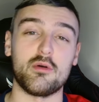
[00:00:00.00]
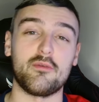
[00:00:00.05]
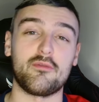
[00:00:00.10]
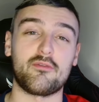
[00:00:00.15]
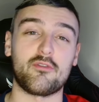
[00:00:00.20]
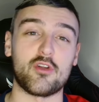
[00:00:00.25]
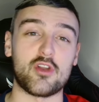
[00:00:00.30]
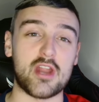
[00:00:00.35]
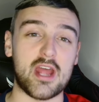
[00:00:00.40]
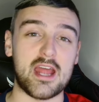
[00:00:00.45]
up
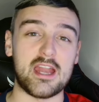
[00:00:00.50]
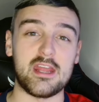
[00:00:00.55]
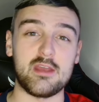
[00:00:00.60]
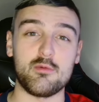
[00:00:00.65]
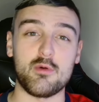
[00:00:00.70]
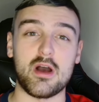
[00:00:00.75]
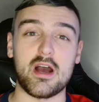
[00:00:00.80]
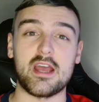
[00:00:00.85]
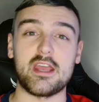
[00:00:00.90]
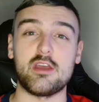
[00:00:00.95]
front
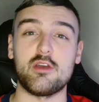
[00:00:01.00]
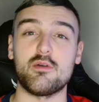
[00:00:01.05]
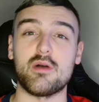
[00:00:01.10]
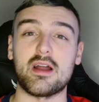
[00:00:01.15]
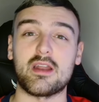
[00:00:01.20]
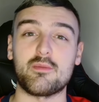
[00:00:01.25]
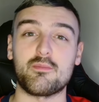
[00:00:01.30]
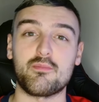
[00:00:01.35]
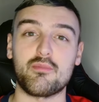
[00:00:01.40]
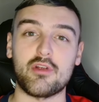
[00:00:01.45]
anyway, who
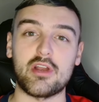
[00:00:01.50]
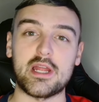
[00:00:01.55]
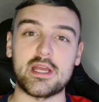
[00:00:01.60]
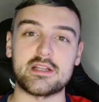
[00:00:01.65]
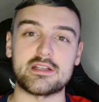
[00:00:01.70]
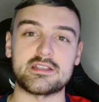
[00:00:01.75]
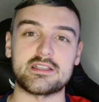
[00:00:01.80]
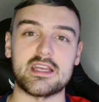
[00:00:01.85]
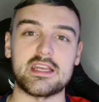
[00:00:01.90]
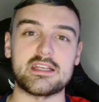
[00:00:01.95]
had a
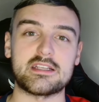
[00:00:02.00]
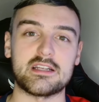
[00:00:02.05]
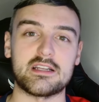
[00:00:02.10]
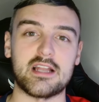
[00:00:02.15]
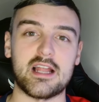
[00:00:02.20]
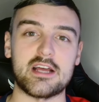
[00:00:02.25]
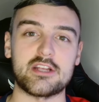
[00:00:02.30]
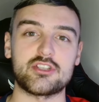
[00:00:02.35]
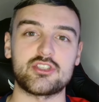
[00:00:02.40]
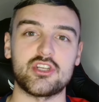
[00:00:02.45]
brilliant season
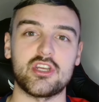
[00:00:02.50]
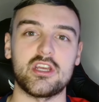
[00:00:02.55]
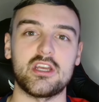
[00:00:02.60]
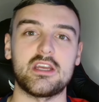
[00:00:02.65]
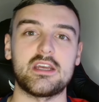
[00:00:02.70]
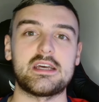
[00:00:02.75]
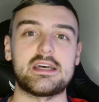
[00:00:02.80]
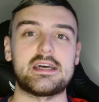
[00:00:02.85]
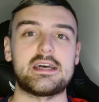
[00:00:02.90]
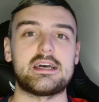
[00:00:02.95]
last
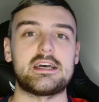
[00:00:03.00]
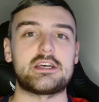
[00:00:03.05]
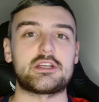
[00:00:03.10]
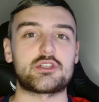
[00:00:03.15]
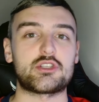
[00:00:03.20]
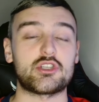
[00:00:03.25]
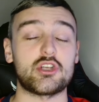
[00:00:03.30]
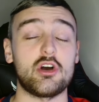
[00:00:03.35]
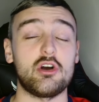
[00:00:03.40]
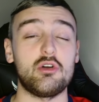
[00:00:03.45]
year.
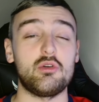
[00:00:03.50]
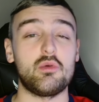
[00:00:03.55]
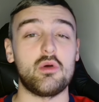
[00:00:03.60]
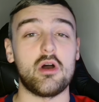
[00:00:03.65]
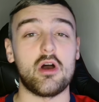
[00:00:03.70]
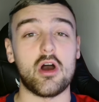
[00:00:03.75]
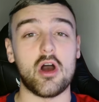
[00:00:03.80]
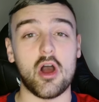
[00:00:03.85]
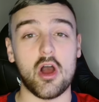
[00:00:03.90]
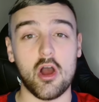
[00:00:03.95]
So
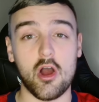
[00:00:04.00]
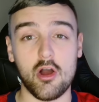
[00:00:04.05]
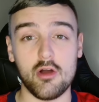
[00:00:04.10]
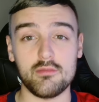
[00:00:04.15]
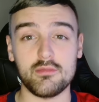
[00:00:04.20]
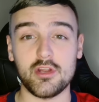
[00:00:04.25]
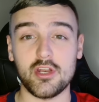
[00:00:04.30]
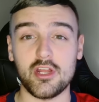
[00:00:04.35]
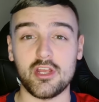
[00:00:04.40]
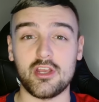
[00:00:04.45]
I'm
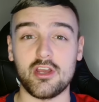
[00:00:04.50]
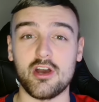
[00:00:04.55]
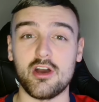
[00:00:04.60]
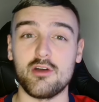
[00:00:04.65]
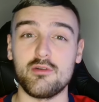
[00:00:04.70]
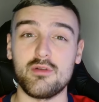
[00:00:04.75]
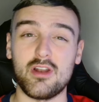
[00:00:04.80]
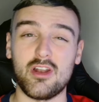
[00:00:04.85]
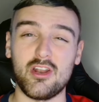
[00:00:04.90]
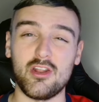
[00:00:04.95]
going to
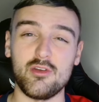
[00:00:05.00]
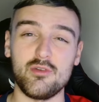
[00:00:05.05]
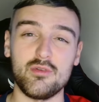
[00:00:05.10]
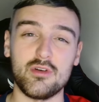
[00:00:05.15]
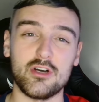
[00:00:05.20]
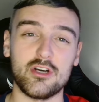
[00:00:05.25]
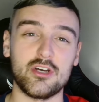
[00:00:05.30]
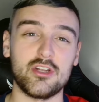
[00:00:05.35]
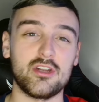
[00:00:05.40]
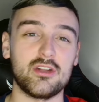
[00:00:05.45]
go
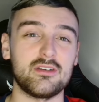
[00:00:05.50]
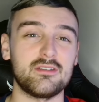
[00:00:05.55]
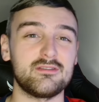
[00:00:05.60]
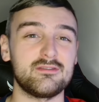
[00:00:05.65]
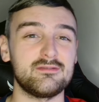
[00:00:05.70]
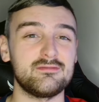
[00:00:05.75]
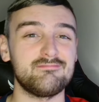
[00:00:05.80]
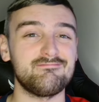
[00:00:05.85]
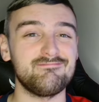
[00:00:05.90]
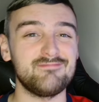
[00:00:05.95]
Luton,
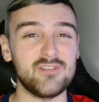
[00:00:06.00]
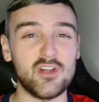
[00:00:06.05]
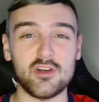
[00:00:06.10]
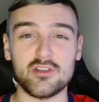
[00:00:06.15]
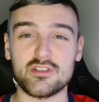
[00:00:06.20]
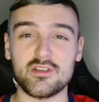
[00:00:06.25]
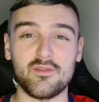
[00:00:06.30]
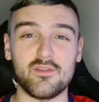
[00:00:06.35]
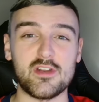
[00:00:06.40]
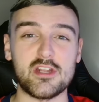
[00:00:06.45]

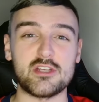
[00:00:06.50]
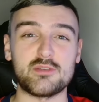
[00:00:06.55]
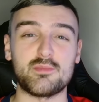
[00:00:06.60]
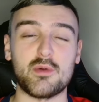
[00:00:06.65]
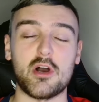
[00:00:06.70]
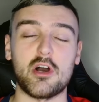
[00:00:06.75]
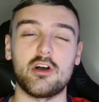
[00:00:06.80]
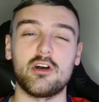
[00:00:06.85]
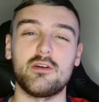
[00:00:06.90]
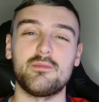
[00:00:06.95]
not to finish
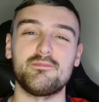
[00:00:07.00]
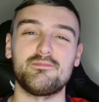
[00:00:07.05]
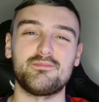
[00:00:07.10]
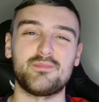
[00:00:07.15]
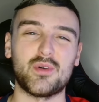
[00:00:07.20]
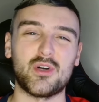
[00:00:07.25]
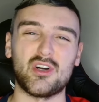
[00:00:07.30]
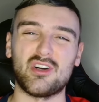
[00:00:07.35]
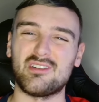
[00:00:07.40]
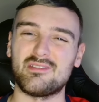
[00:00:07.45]
bottom,
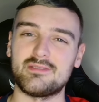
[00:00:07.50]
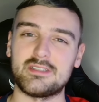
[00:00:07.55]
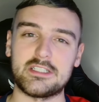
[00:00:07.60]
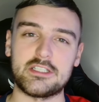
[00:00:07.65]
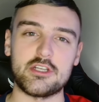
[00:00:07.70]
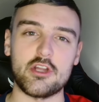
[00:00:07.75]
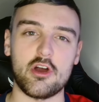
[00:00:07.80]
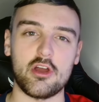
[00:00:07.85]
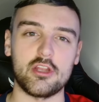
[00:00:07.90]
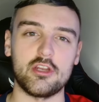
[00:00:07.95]
but
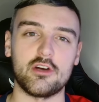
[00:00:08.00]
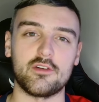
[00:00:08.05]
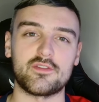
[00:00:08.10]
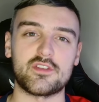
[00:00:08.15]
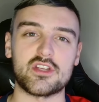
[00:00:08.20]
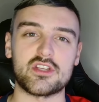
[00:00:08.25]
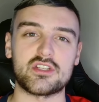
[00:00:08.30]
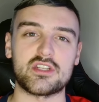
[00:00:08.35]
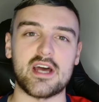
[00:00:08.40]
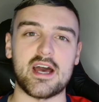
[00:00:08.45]
not enough
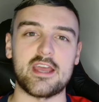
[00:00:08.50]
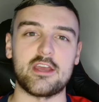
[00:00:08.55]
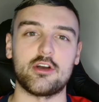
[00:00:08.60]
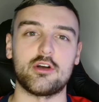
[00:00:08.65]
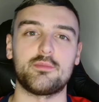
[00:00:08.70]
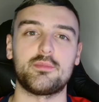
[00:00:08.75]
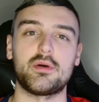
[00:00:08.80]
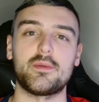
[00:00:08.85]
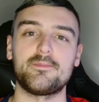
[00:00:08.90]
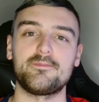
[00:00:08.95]
to stay
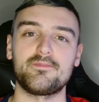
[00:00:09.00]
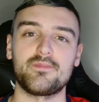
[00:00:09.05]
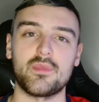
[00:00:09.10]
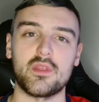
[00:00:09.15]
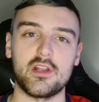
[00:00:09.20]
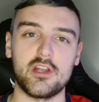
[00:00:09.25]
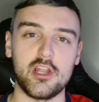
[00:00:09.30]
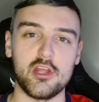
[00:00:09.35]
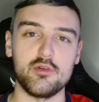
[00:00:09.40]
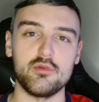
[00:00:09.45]
up.
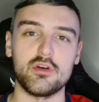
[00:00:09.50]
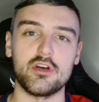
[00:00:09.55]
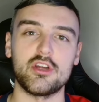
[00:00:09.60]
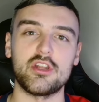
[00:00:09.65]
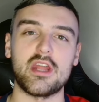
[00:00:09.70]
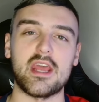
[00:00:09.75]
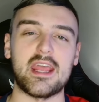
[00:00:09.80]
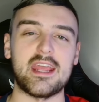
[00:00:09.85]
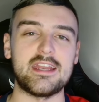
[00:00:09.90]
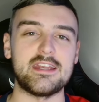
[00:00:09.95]

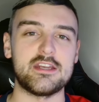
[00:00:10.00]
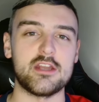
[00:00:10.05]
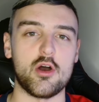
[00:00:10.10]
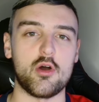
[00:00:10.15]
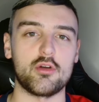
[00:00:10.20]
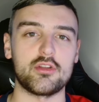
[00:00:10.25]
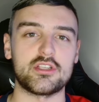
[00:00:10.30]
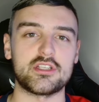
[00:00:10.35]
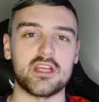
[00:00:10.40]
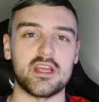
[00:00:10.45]
Luton in
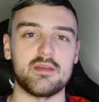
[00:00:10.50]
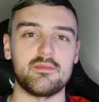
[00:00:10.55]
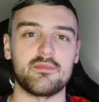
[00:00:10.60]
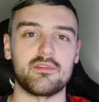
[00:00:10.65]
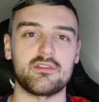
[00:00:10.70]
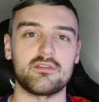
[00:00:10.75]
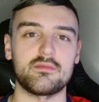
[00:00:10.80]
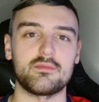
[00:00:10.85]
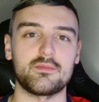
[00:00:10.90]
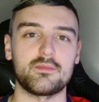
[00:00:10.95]
19th.